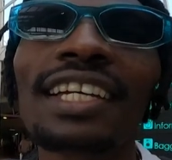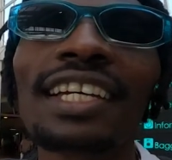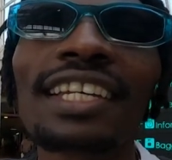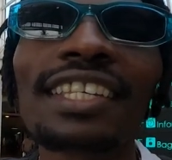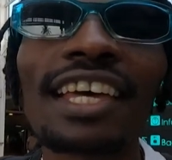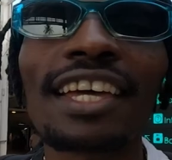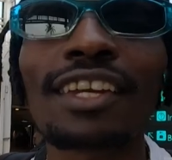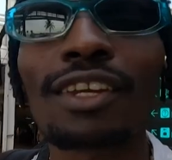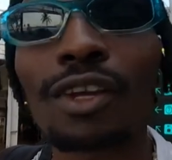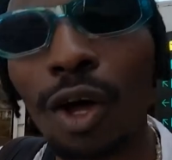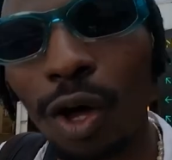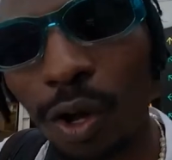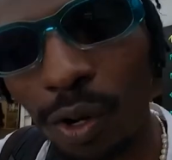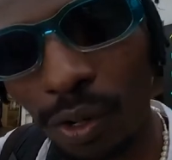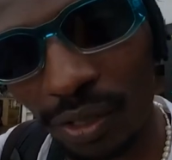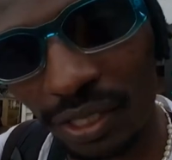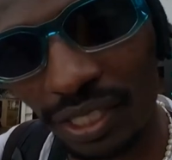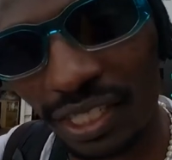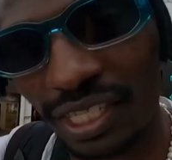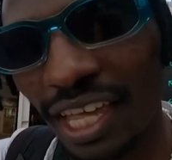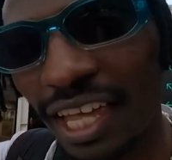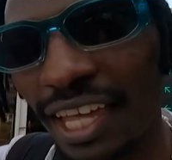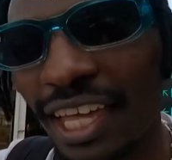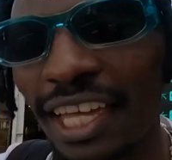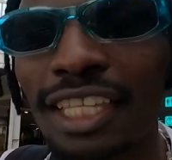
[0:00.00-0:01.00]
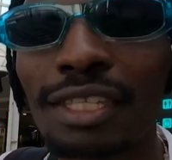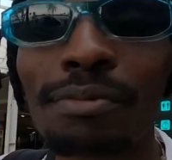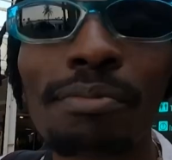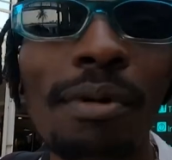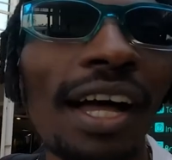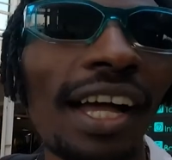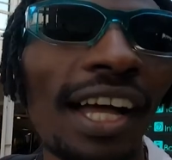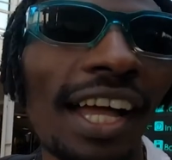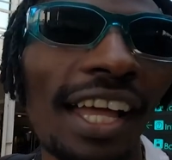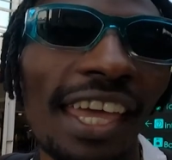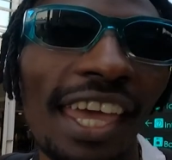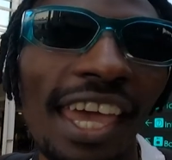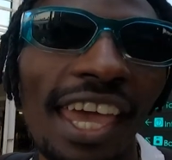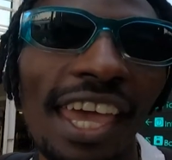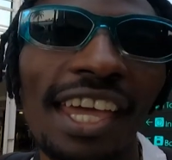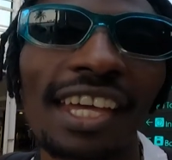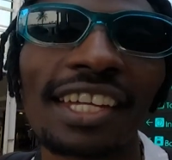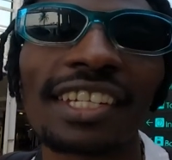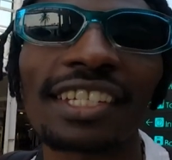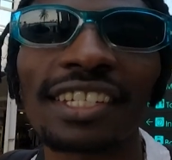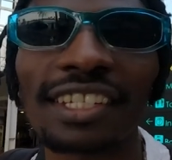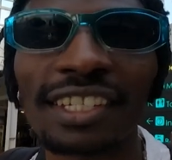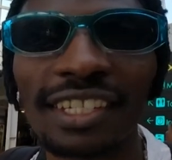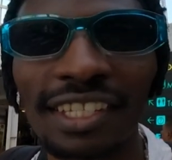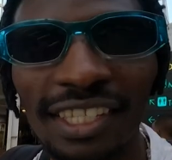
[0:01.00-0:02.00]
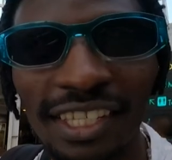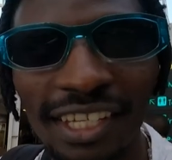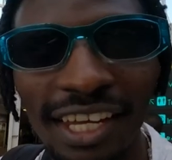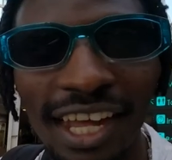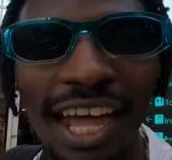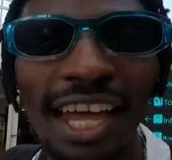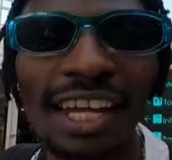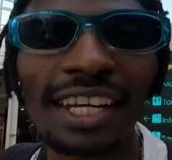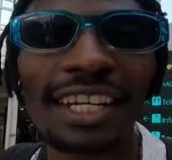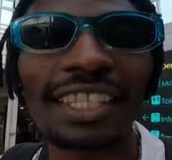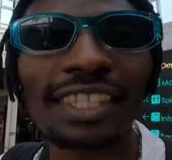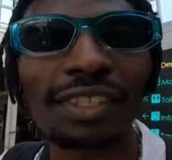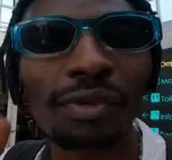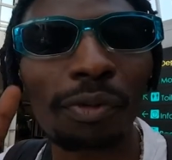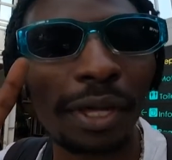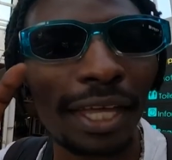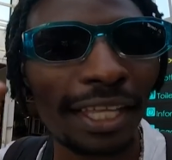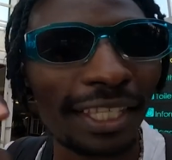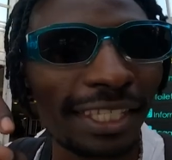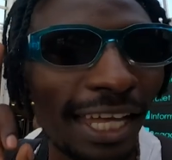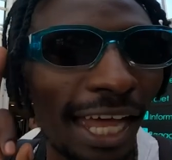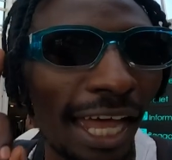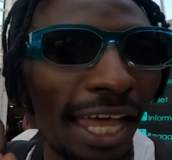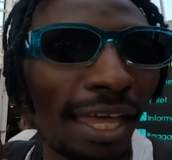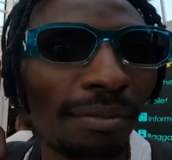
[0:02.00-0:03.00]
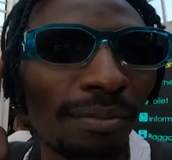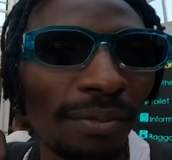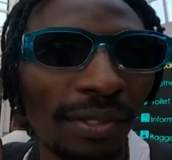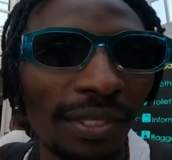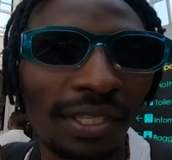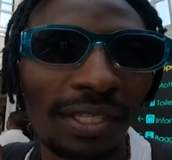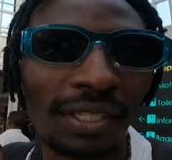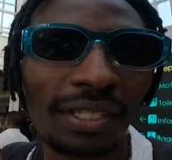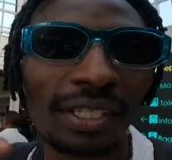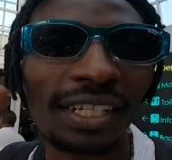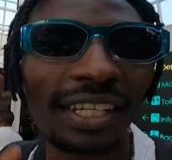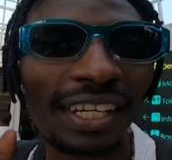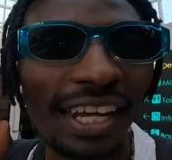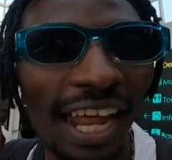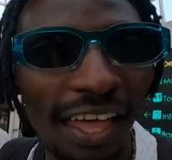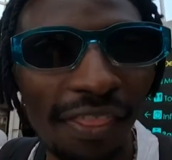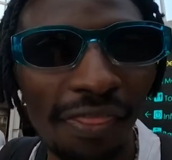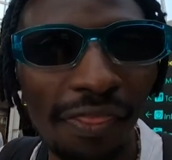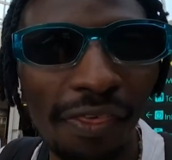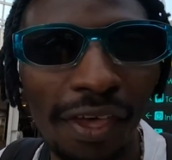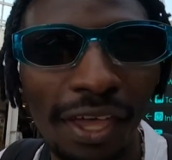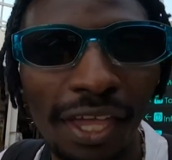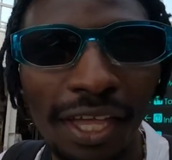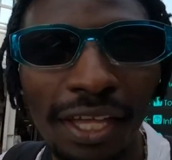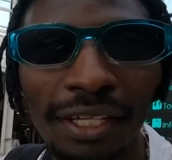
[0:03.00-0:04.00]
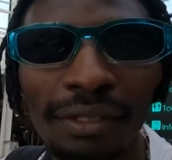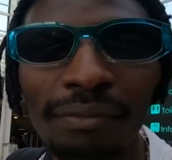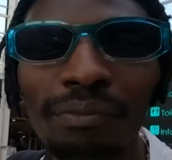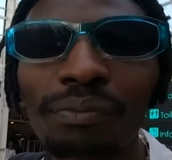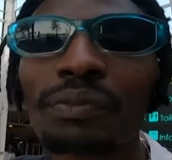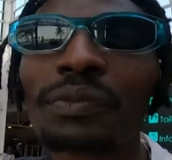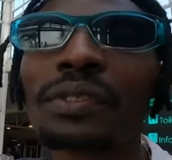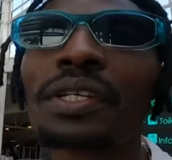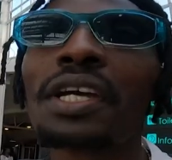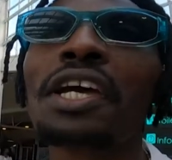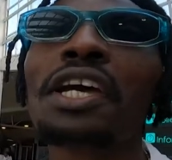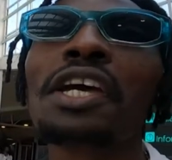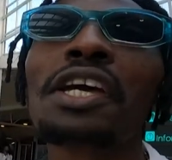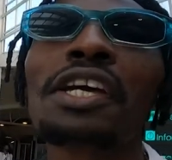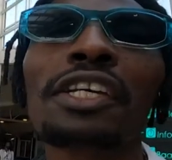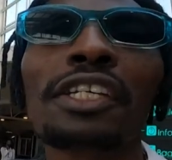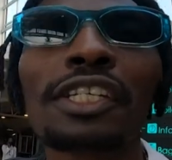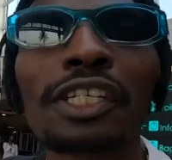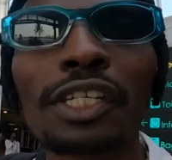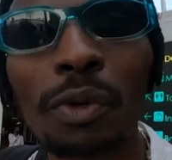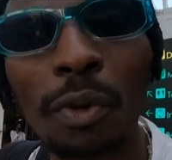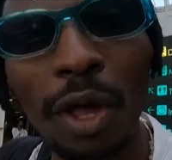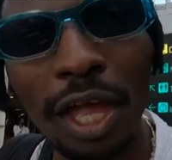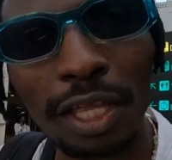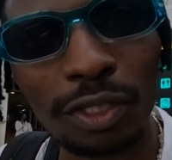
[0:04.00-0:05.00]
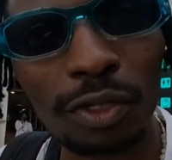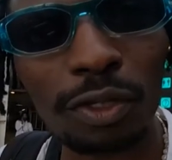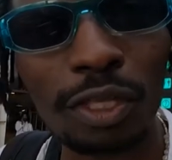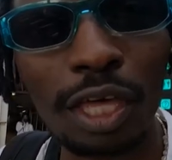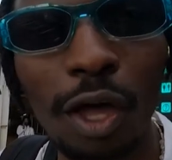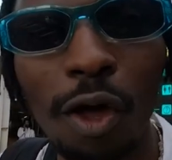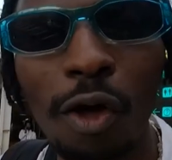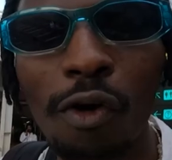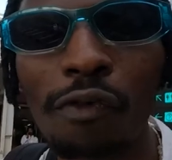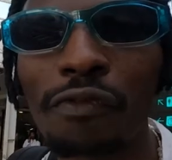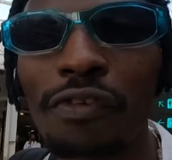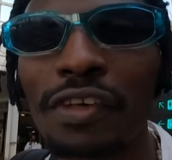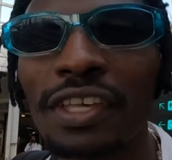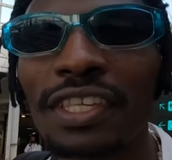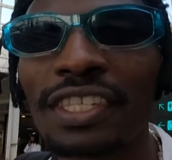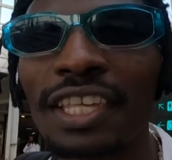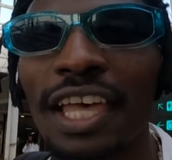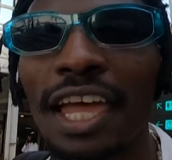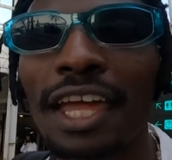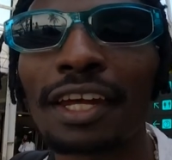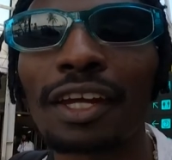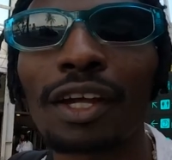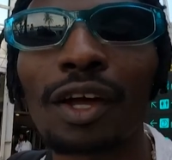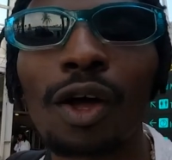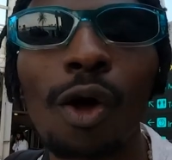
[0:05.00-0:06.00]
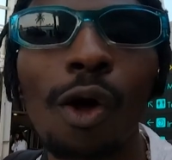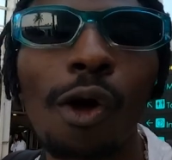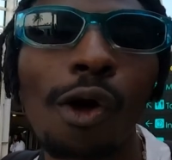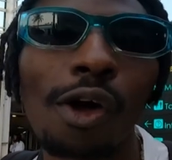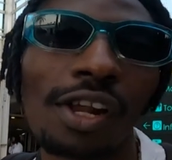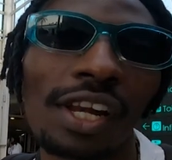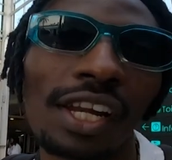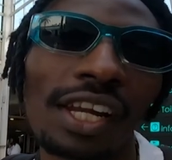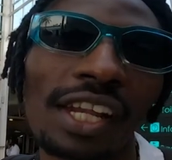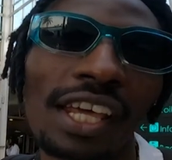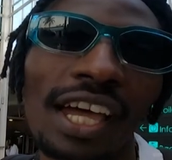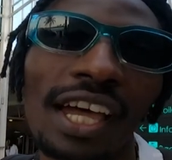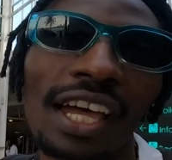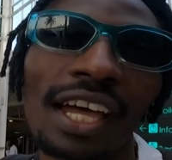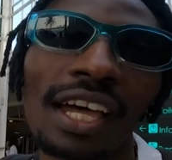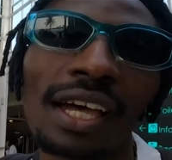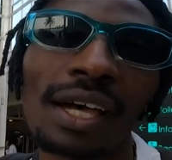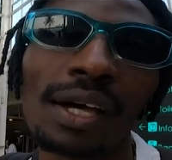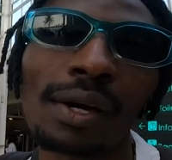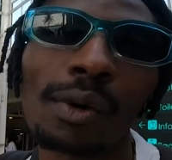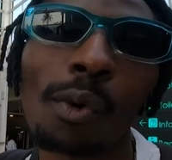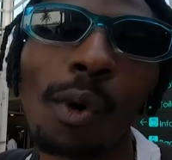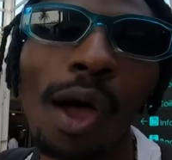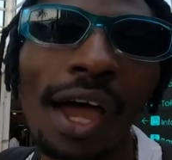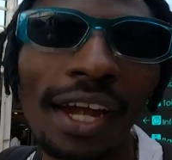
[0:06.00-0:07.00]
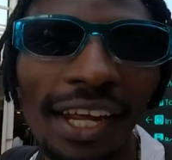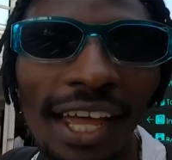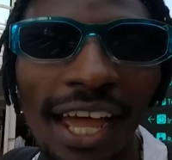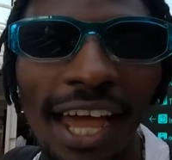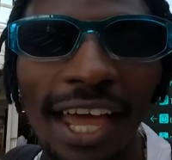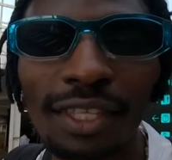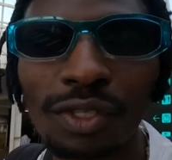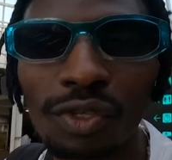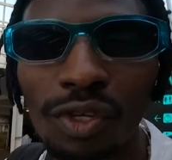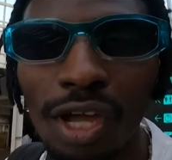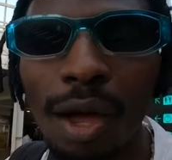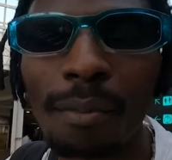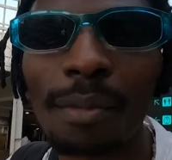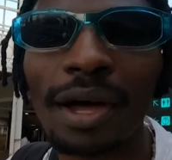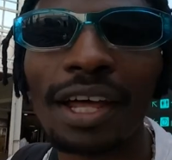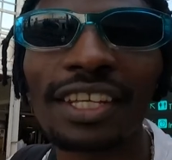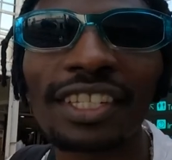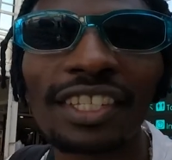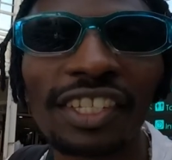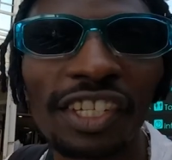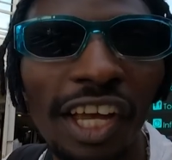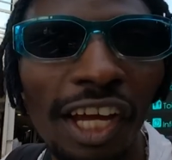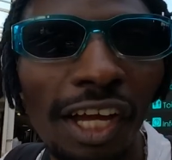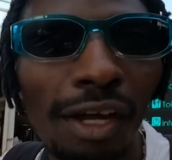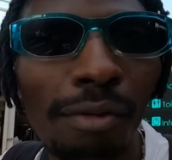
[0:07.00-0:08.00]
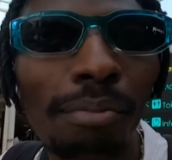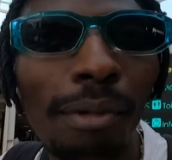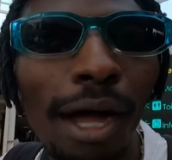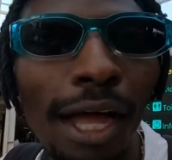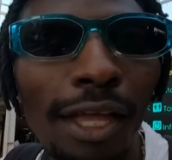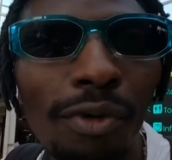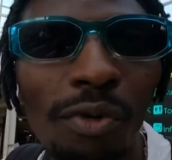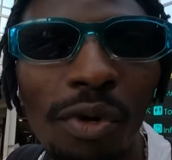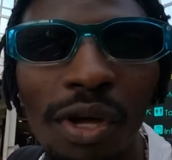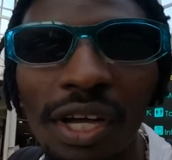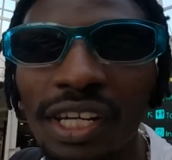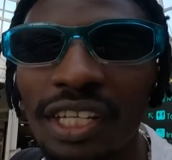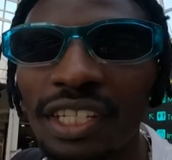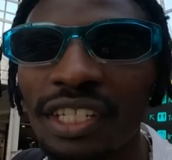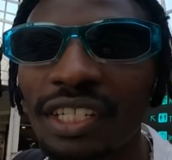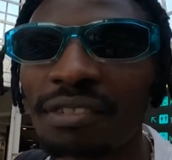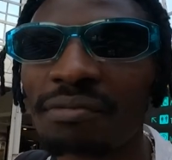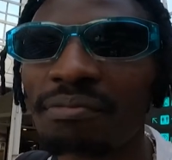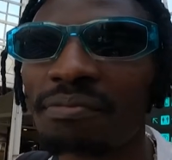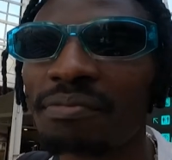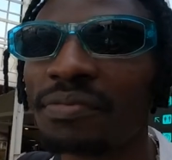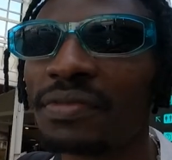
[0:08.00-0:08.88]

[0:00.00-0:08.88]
He said, no, take it back again. Scan three times, nothing. She went to the office and called uh, one guy to come and check manually.